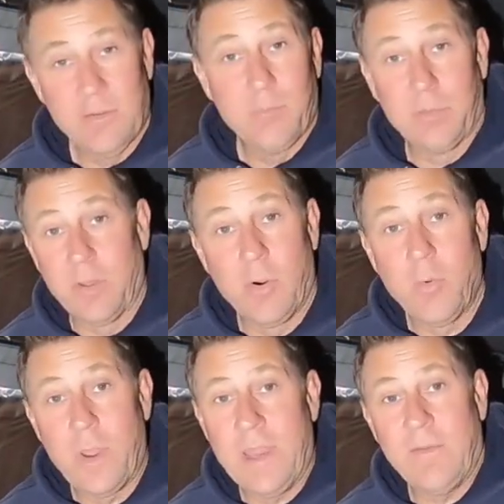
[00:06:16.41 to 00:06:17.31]
it would blow
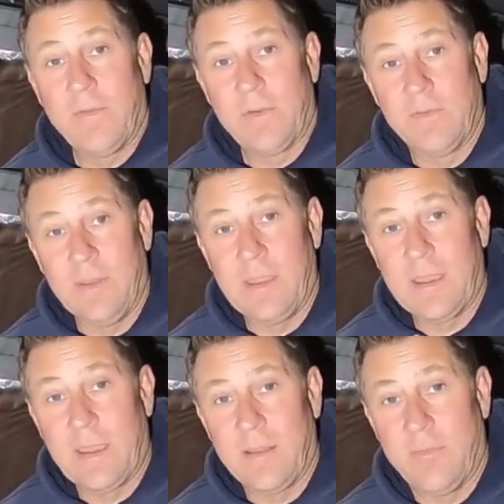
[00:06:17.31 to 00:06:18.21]
away if there was any
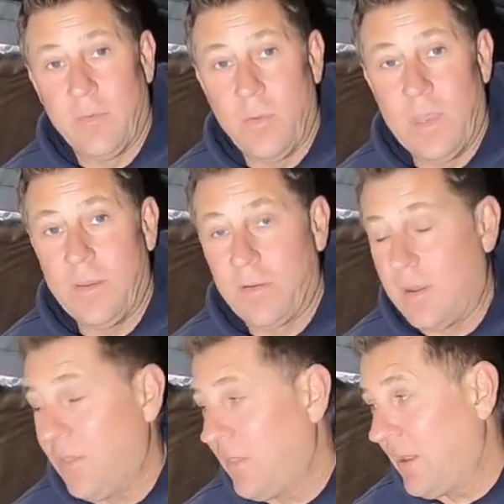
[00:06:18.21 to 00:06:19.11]
kind of a wind or
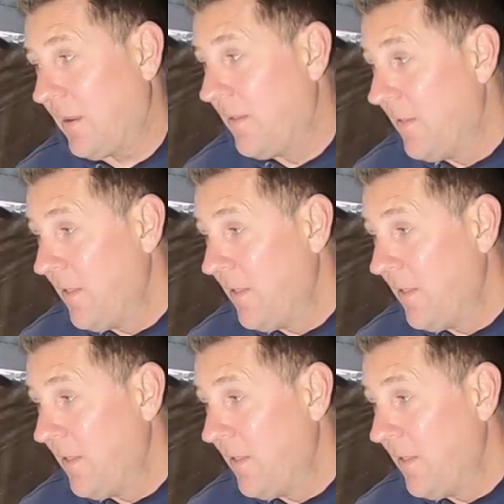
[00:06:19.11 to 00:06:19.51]
anything.